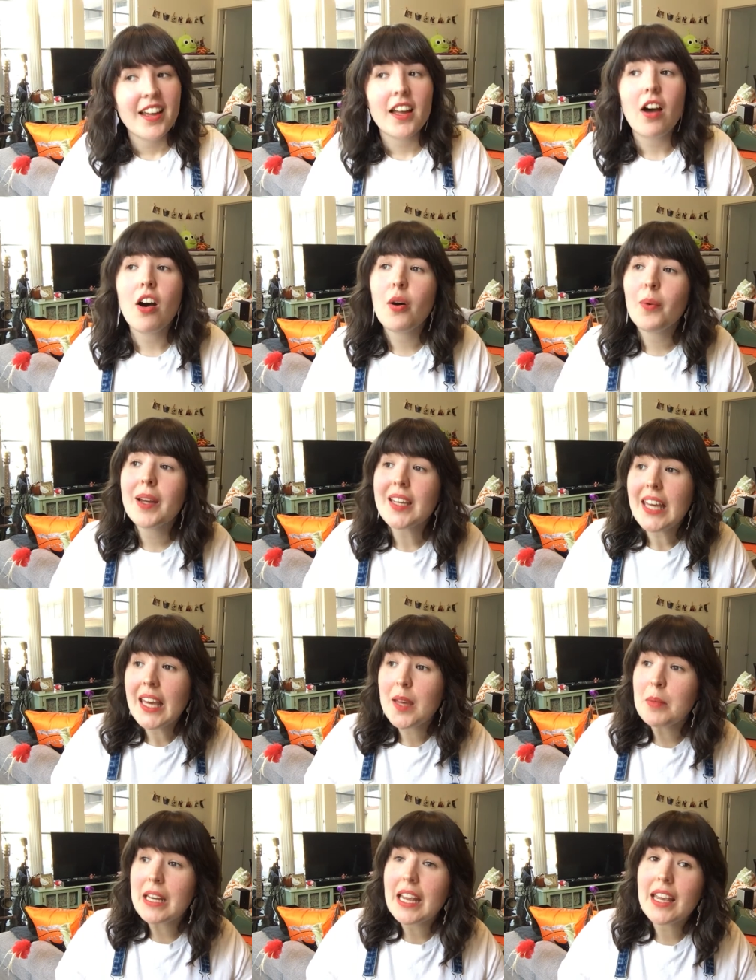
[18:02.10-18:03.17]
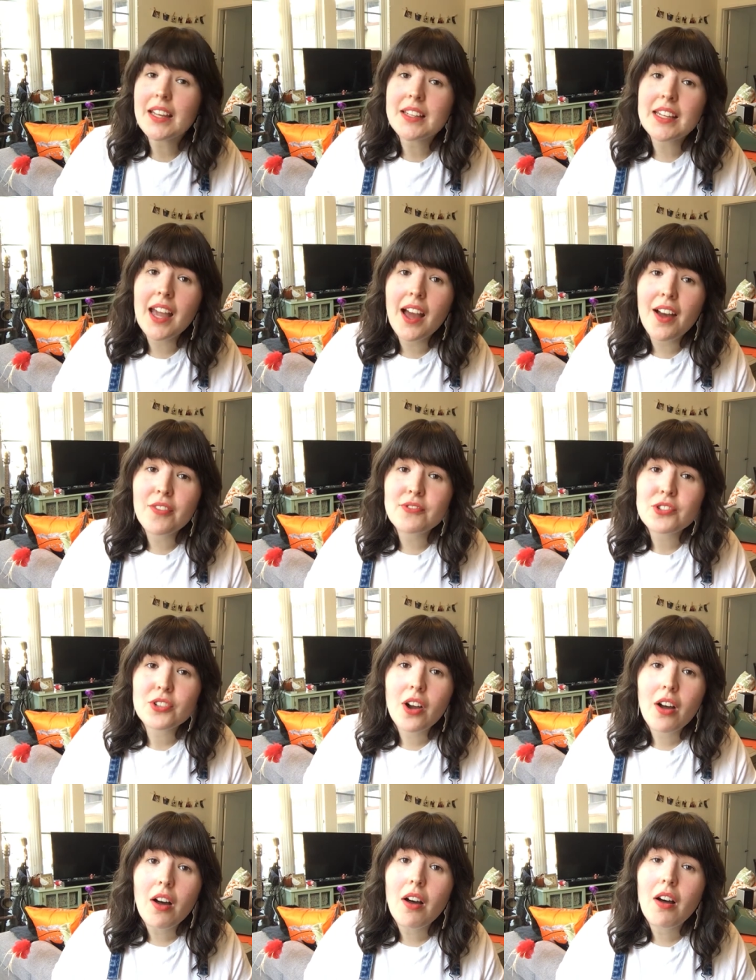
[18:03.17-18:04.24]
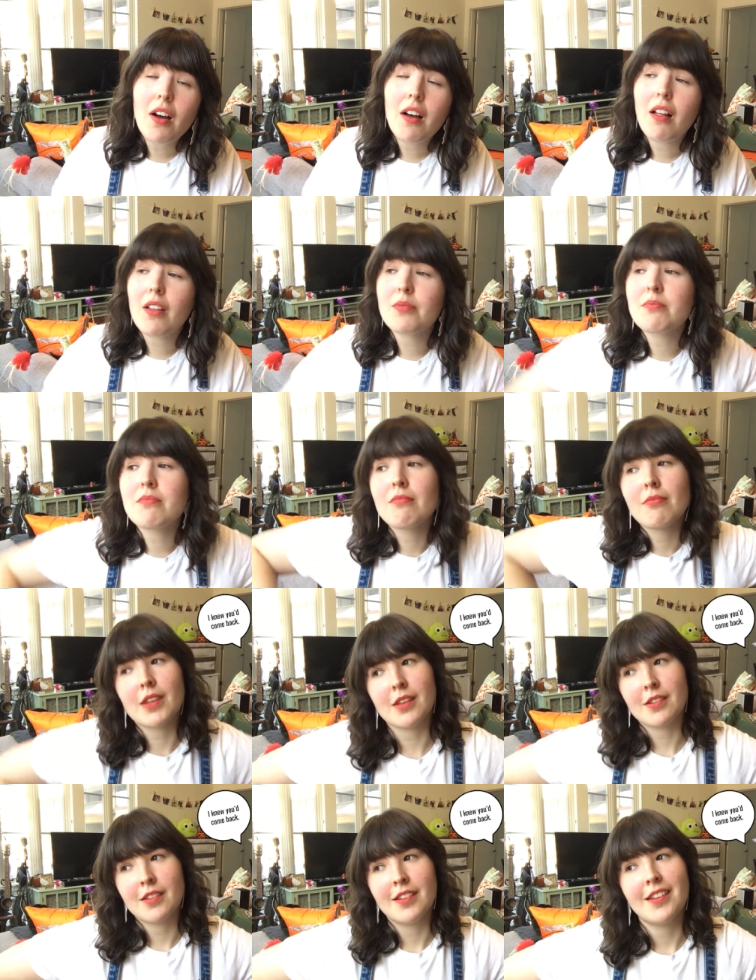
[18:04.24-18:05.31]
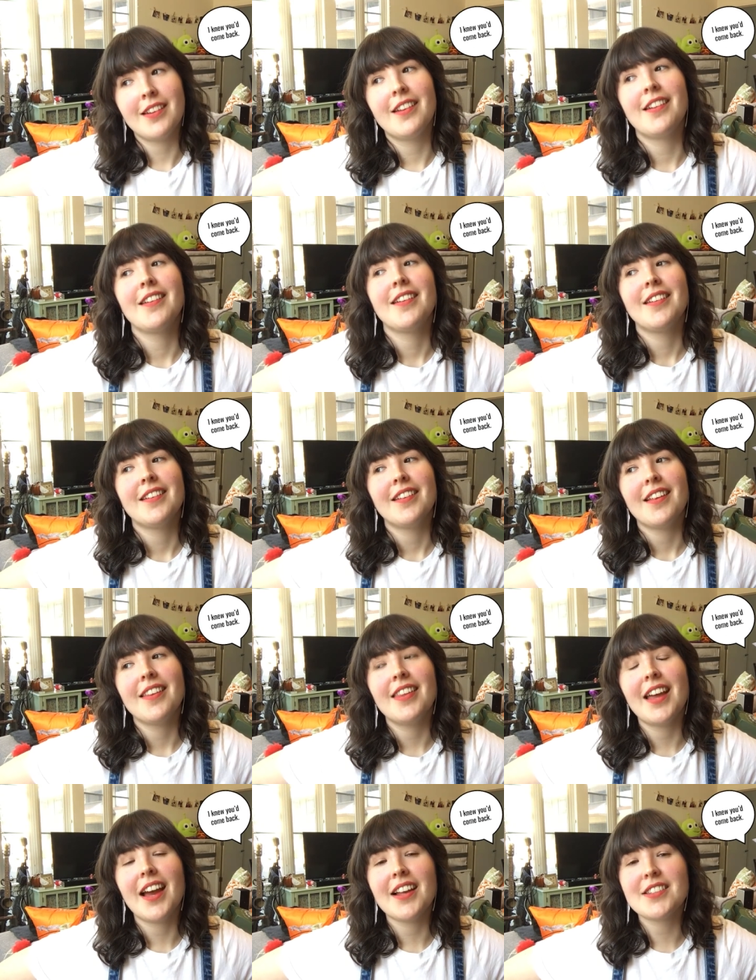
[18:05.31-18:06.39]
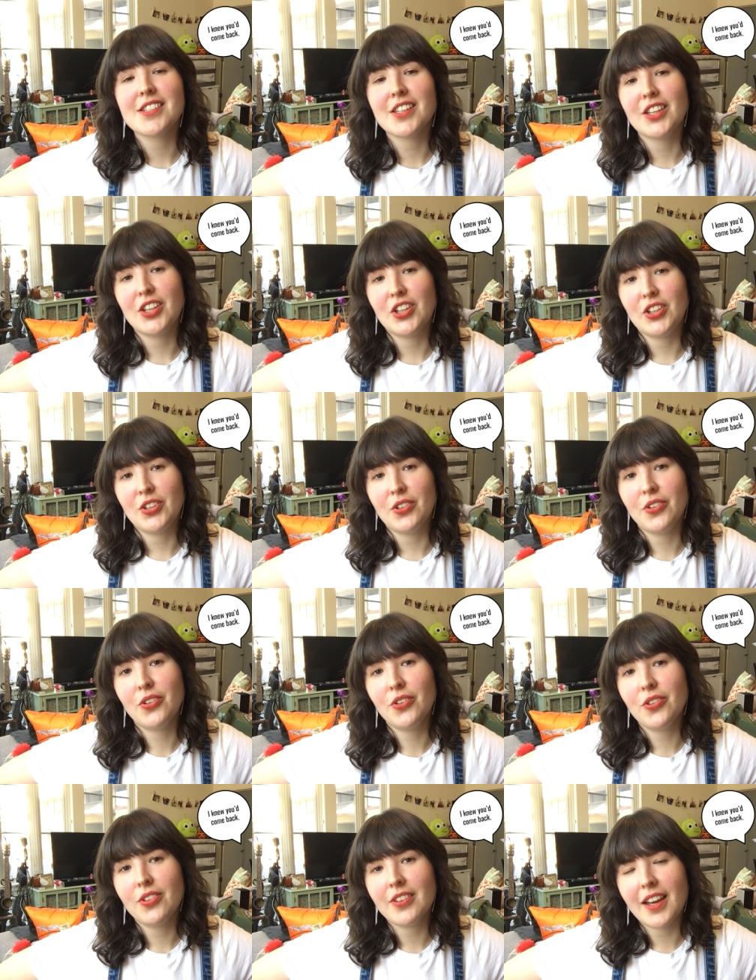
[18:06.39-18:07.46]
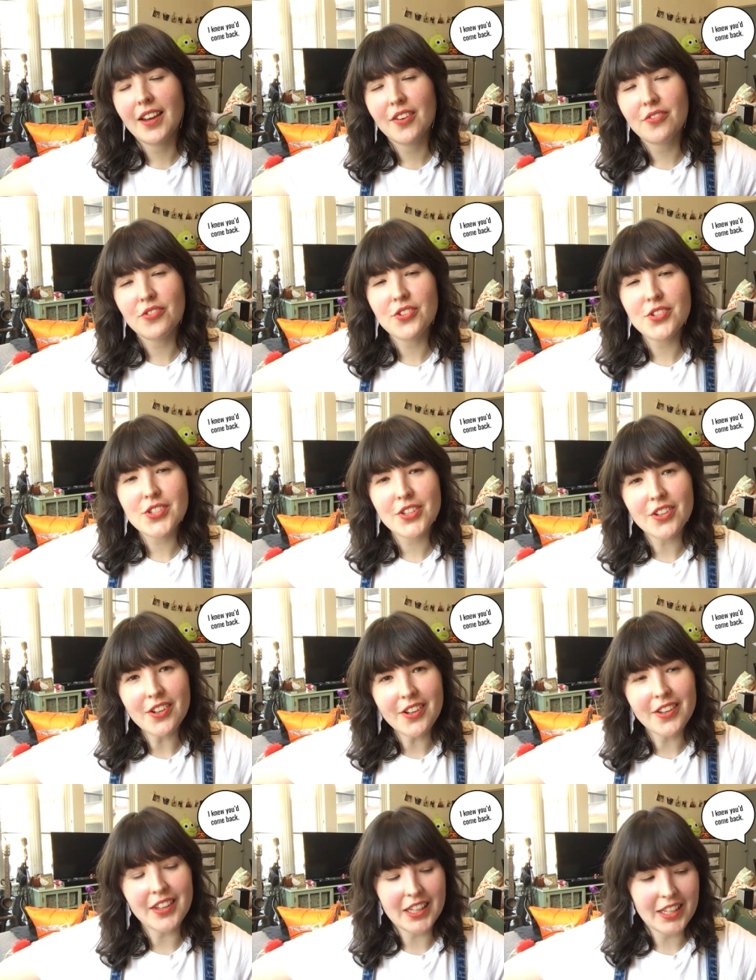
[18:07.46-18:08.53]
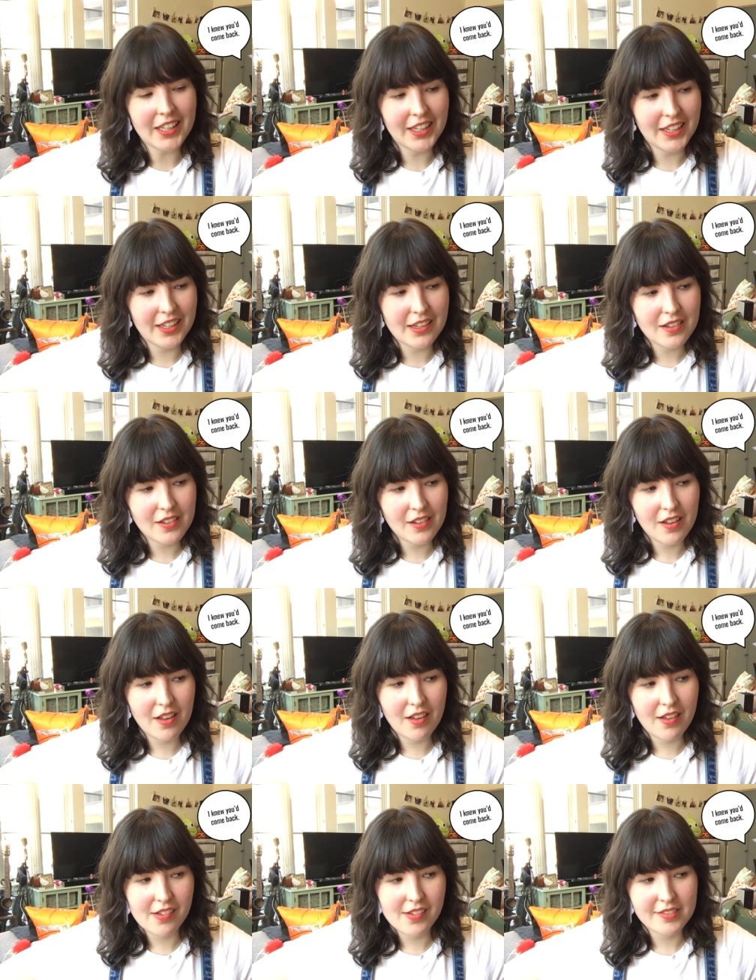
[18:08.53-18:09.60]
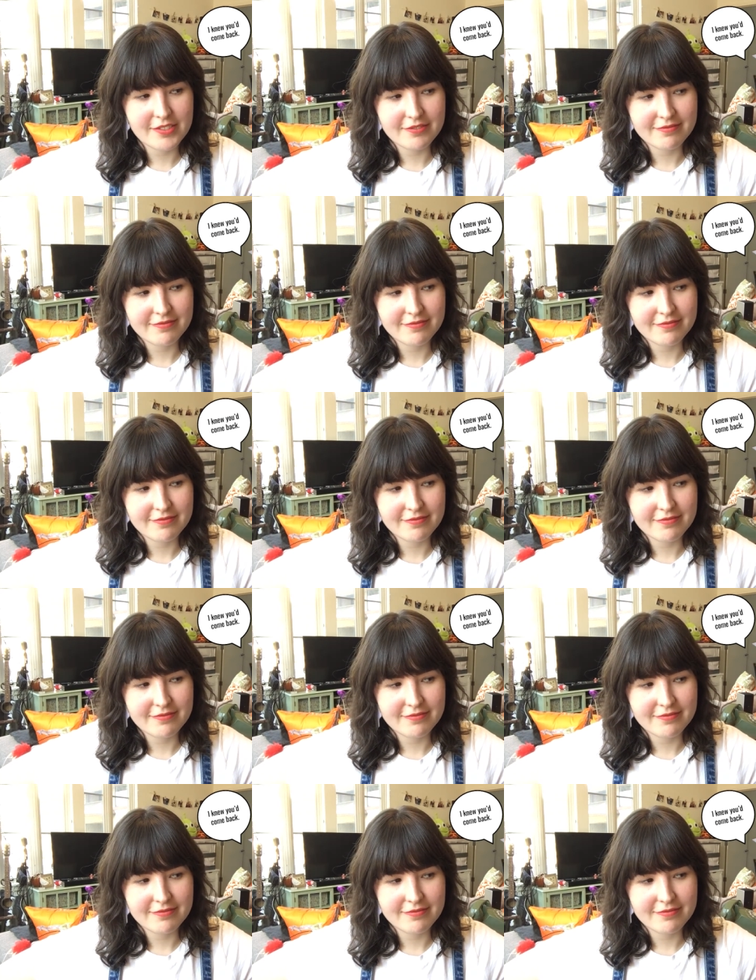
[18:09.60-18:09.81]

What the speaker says: Oh, it came in handy after all. That's cute, kind of full circle-y. Aww.